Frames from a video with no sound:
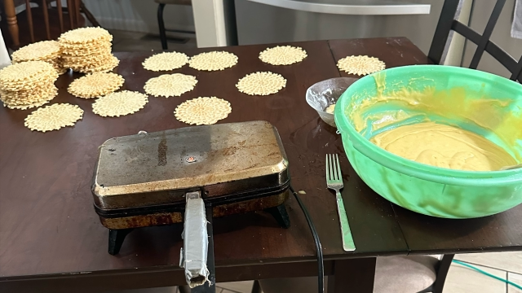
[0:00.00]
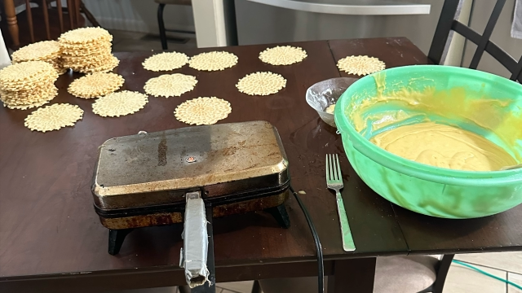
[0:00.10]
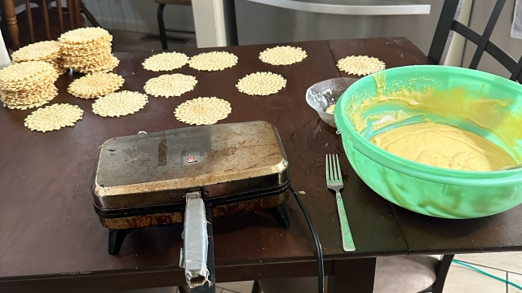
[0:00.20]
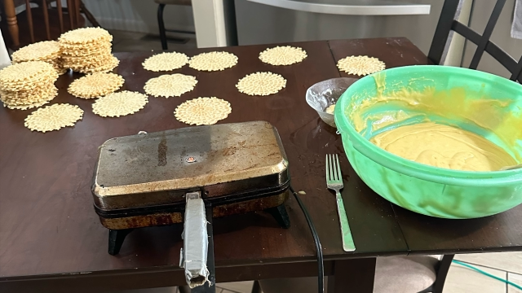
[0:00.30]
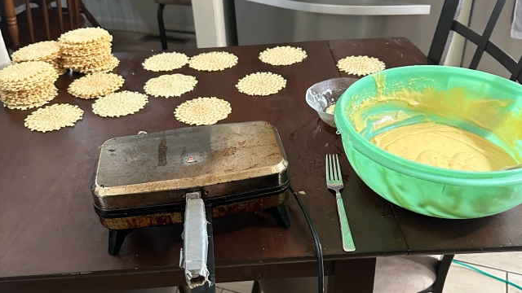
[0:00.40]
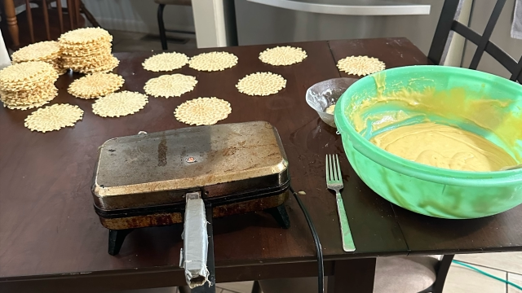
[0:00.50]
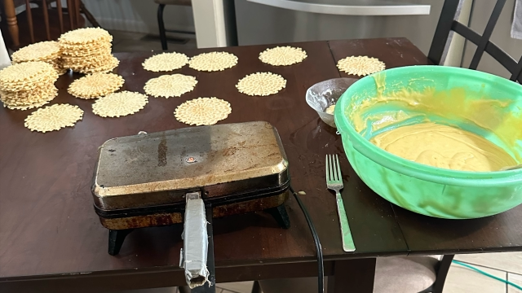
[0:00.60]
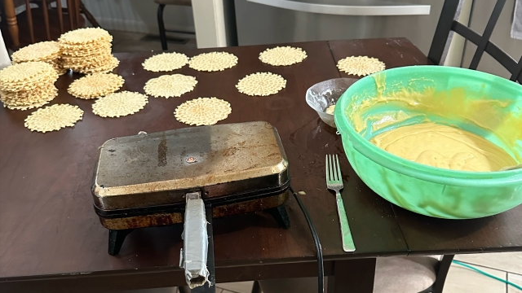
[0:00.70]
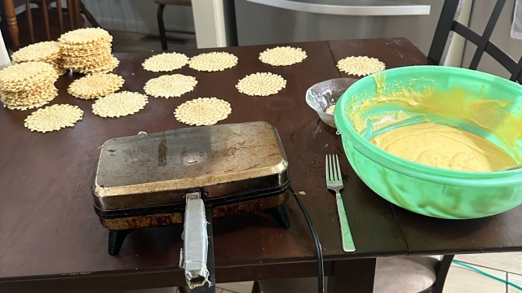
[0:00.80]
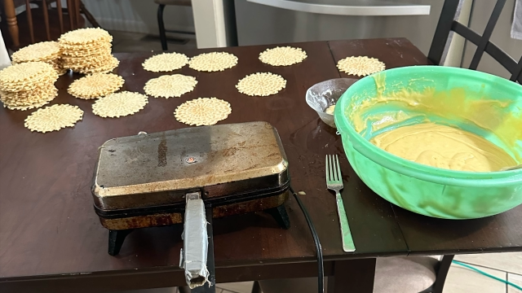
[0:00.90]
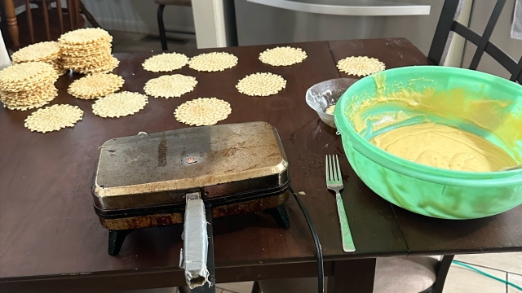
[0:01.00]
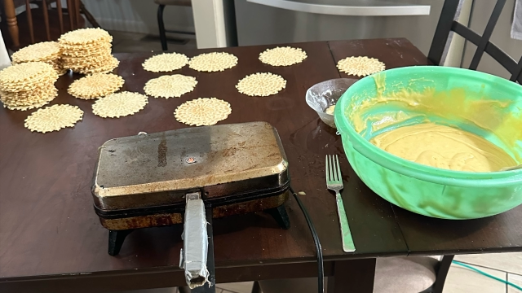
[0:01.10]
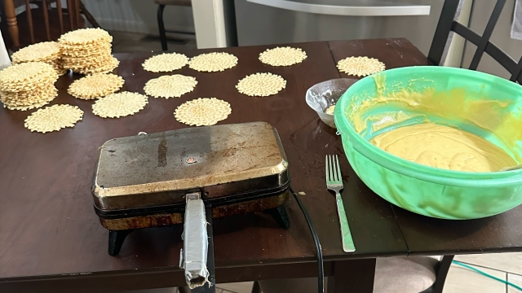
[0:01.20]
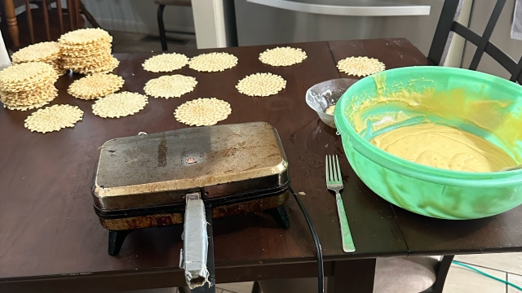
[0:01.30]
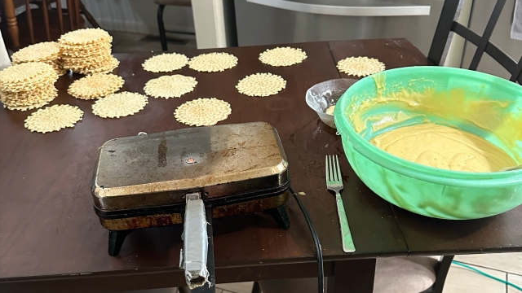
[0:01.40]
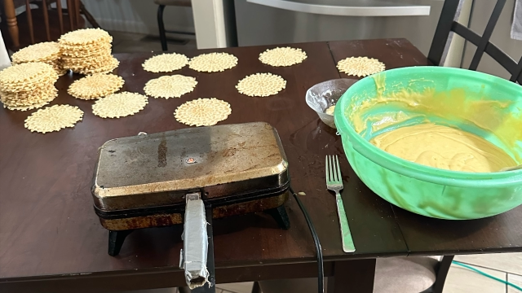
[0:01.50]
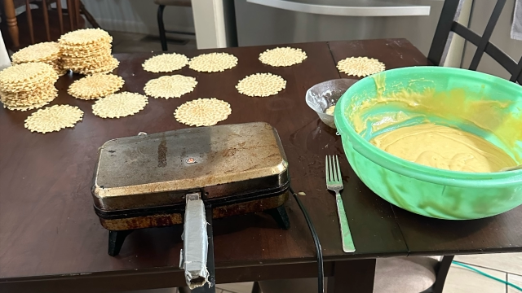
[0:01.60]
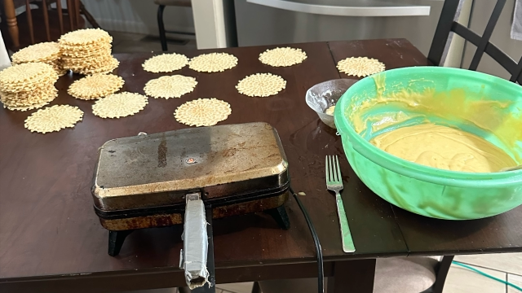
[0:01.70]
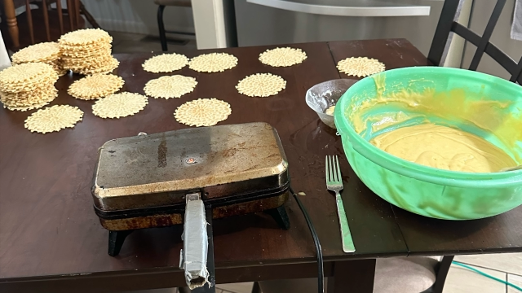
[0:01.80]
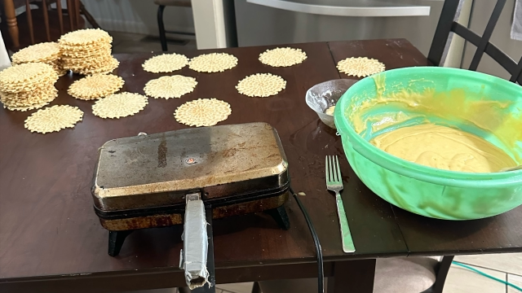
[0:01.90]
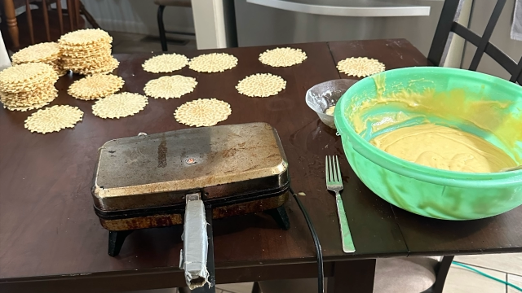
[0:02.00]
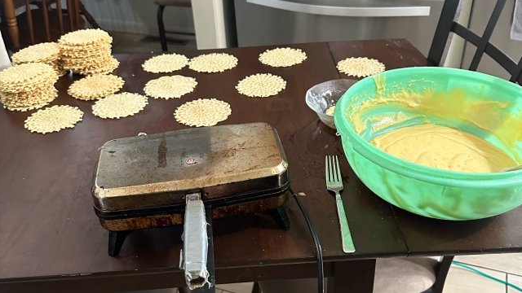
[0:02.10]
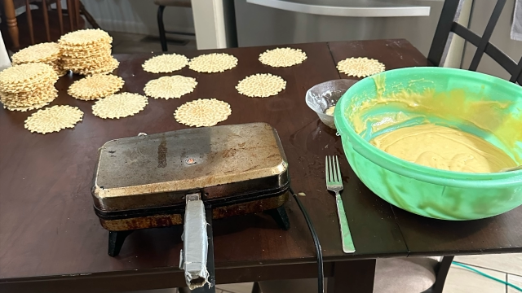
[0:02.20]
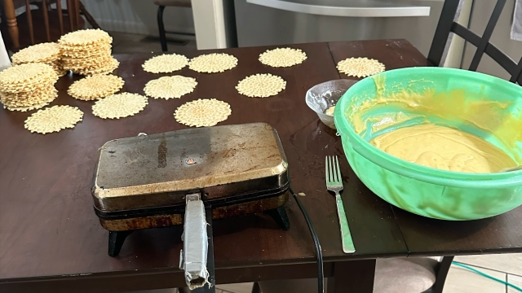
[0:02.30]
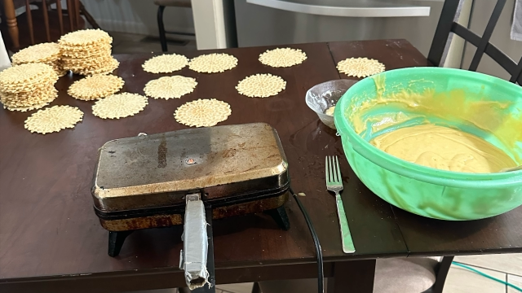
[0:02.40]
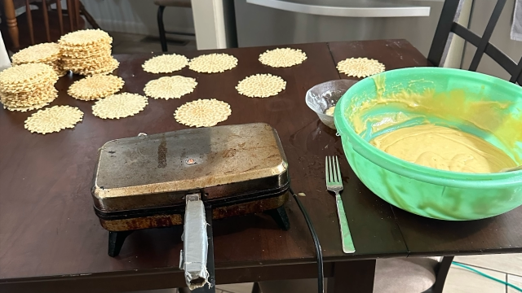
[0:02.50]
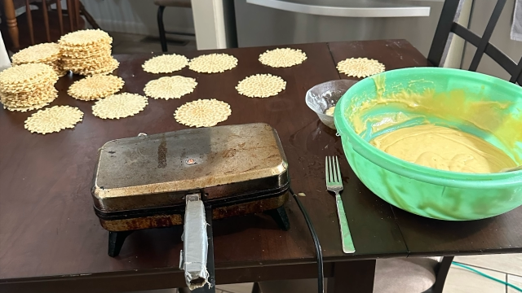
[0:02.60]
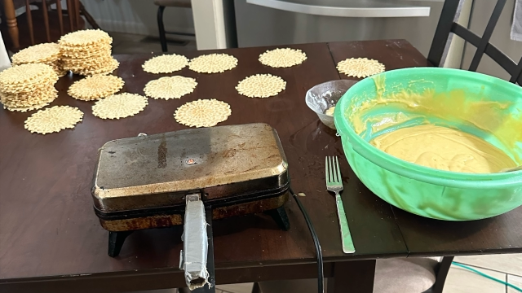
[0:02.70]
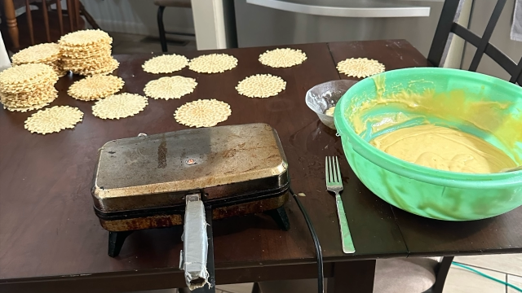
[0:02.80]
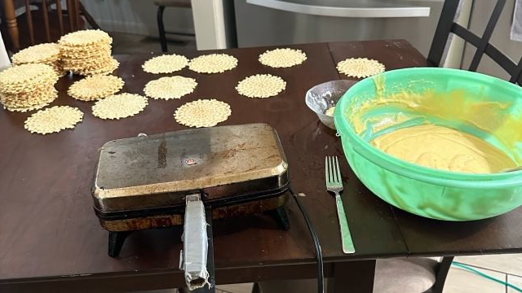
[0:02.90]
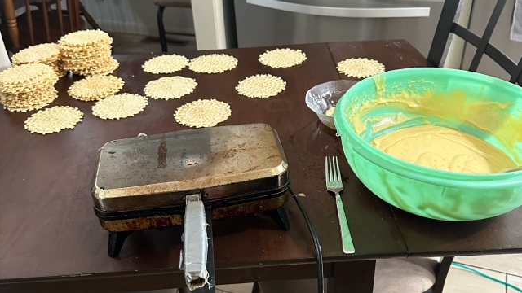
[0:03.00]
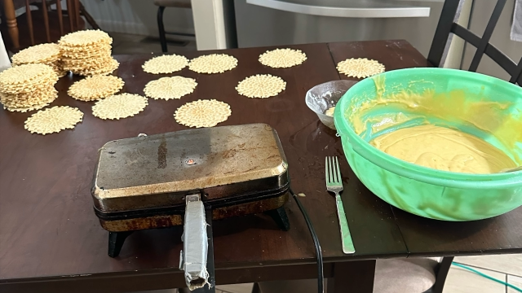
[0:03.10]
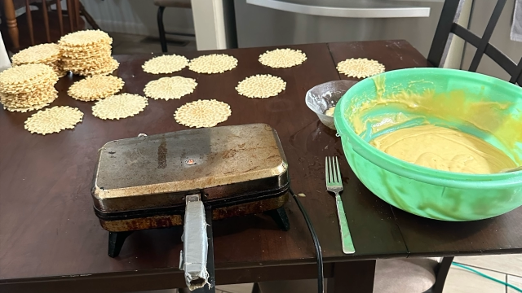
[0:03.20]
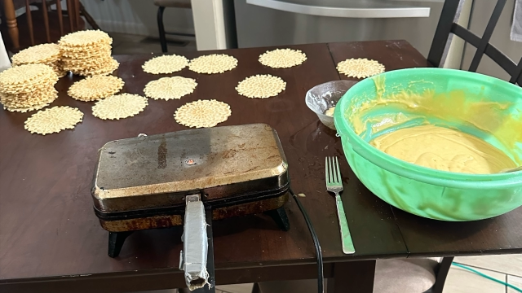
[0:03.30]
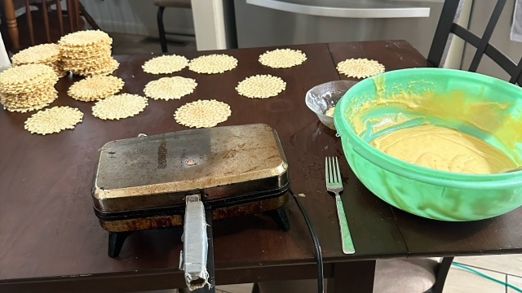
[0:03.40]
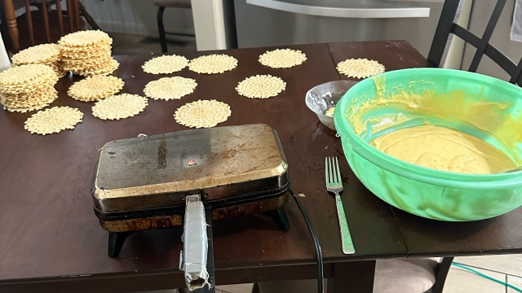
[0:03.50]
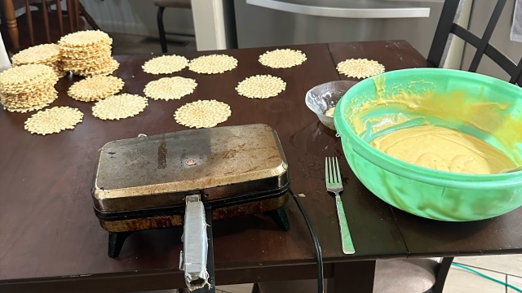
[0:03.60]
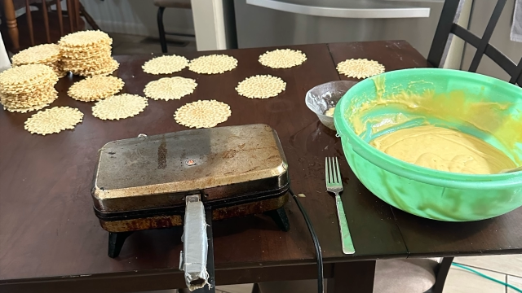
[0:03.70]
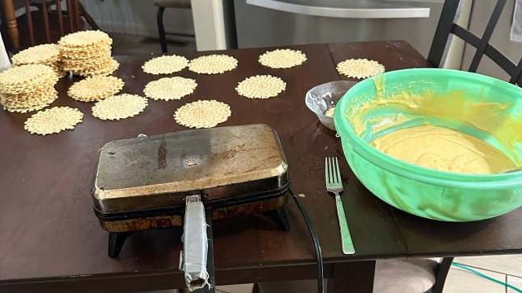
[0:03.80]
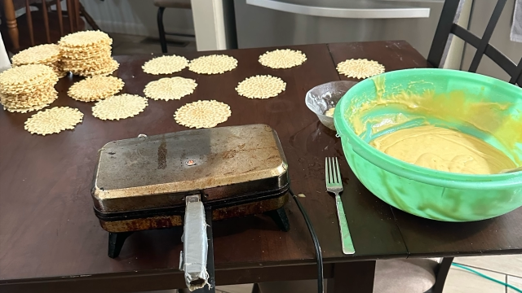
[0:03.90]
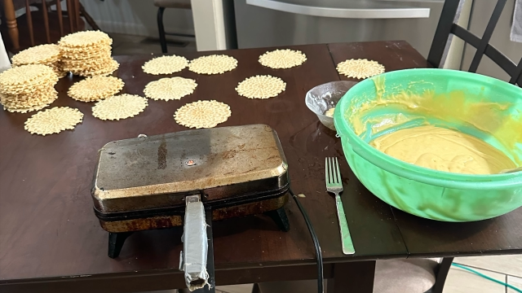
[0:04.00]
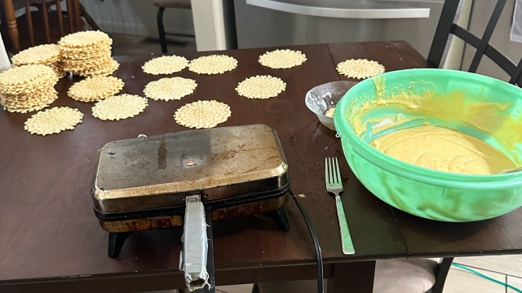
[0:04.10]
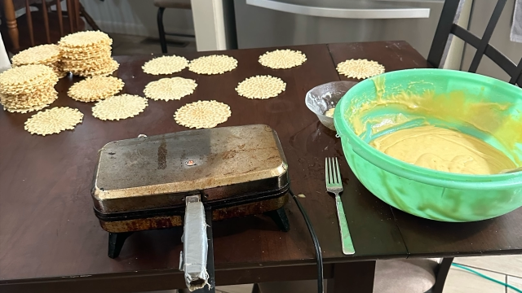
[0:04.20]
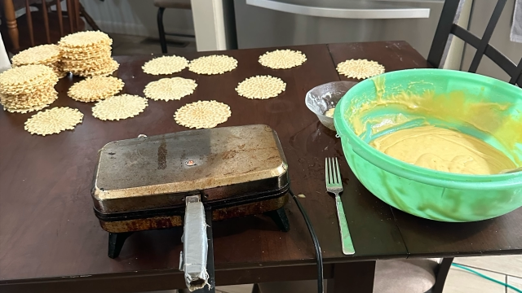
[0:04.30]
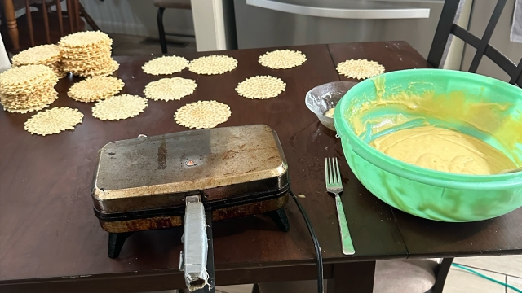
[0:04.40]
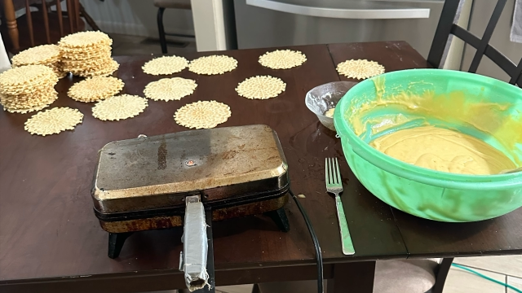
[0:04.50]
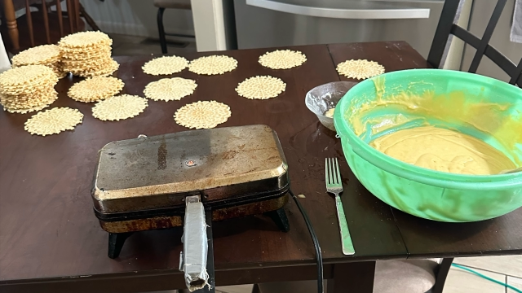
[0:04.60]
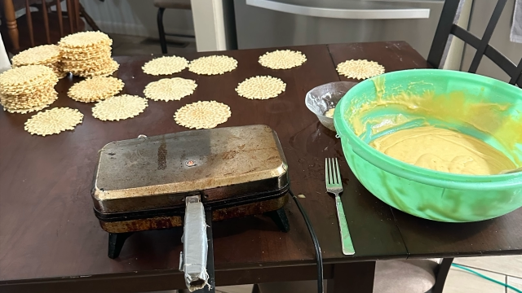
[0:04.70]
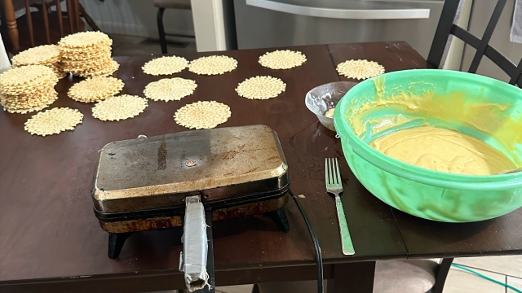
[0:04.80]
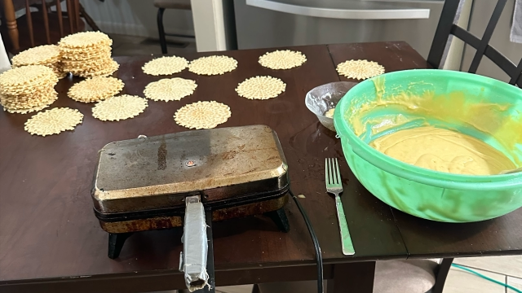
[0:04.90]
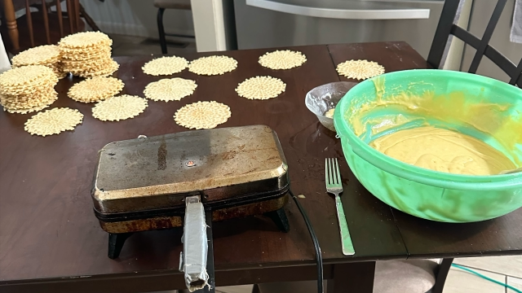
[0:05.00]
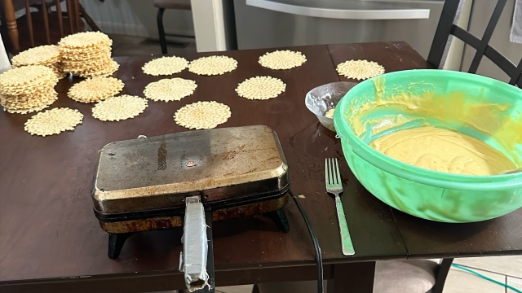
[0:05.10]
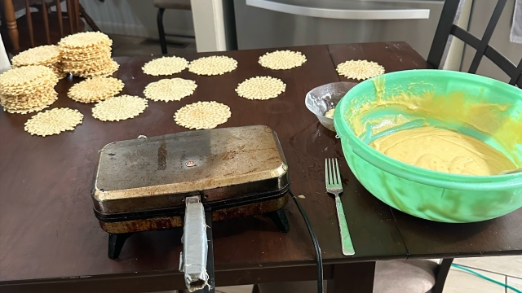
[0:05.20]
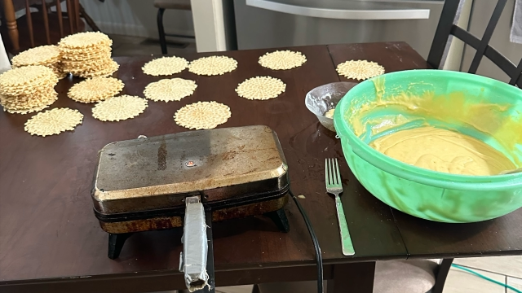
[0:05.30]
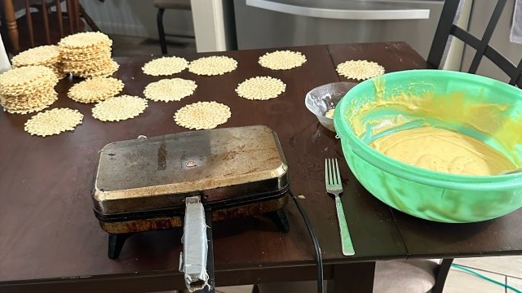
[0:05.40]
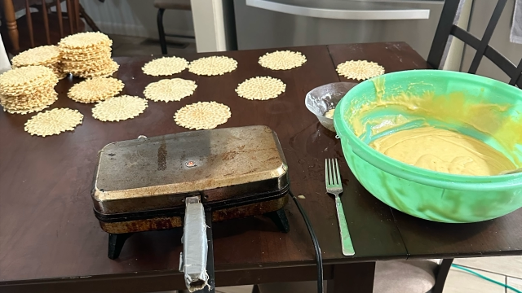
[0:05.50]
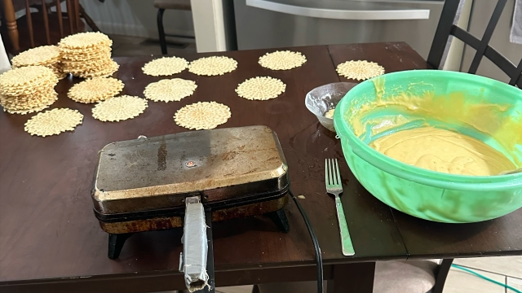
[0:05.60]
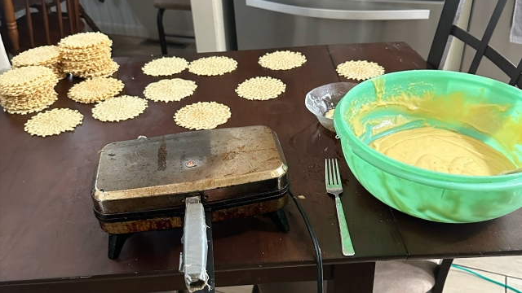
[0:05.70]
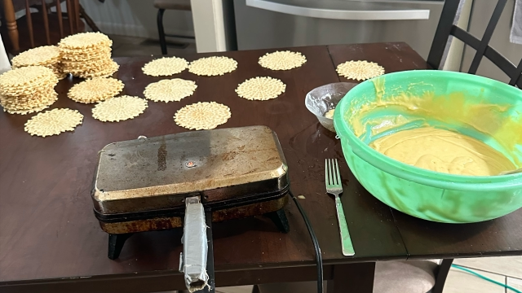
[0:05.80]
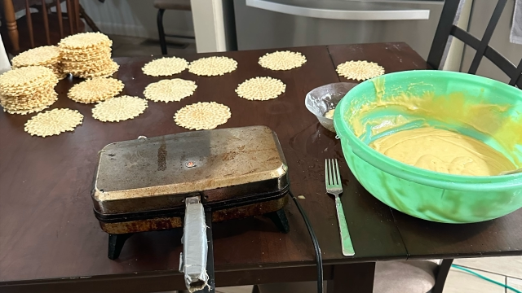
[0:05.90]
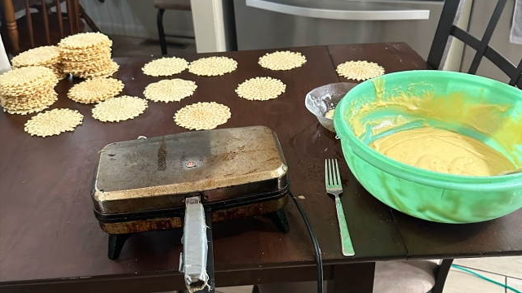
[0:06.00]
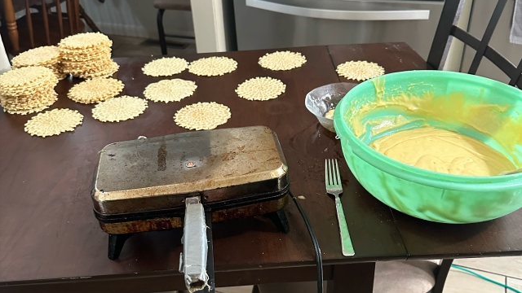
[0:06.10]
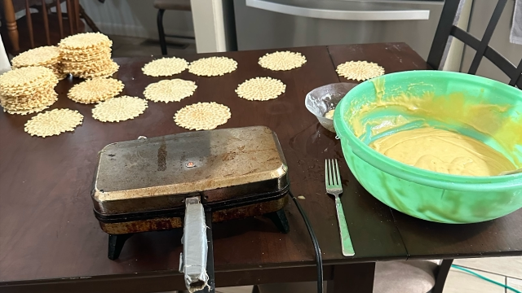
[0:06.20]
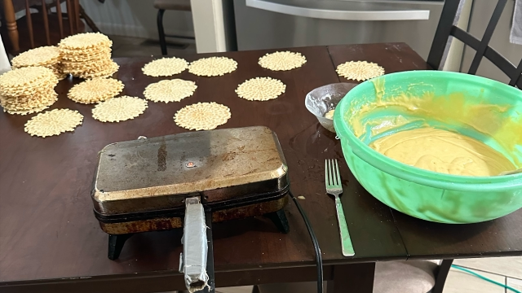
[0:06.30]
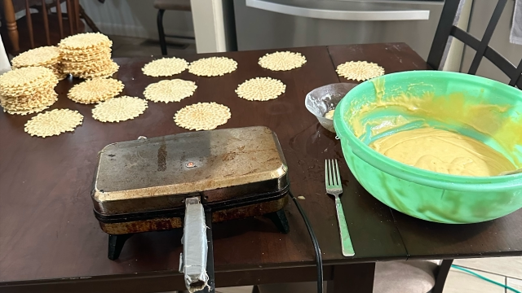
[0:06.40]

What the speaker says: [unreadable: no face in view]